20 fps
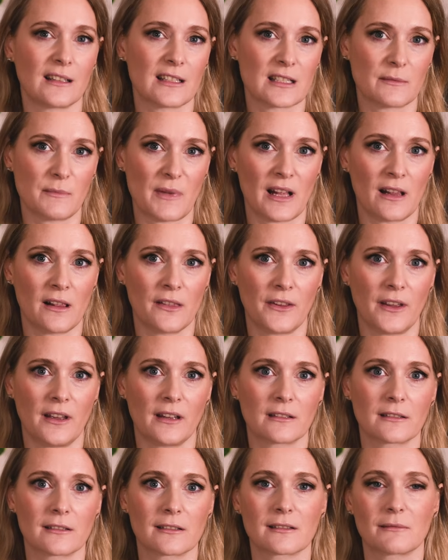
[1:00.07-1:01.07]
smell
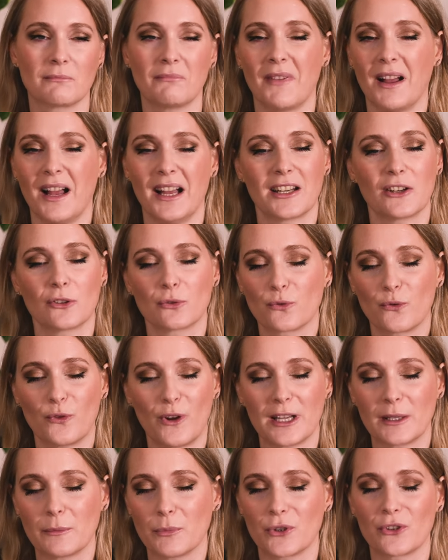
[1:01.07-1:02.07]
that I don't
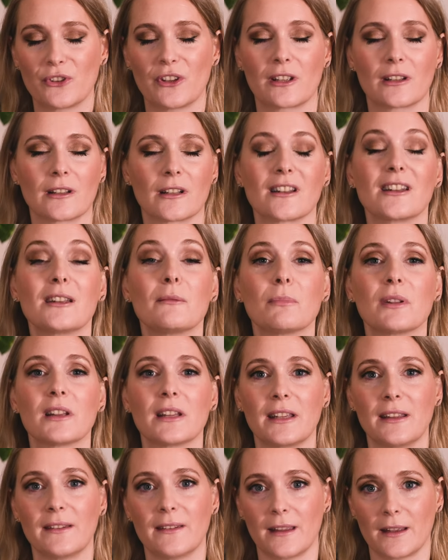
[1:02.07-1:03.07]
find particularly
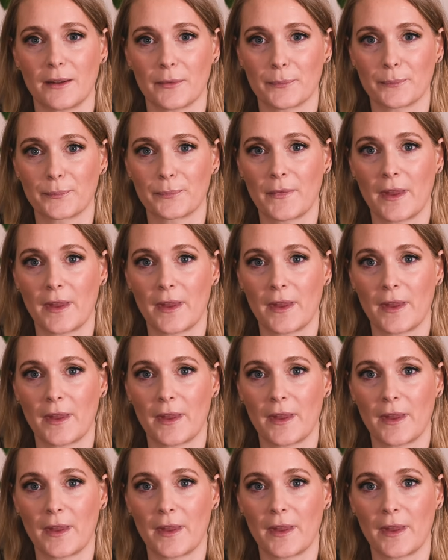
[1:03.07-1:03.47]
pleasing.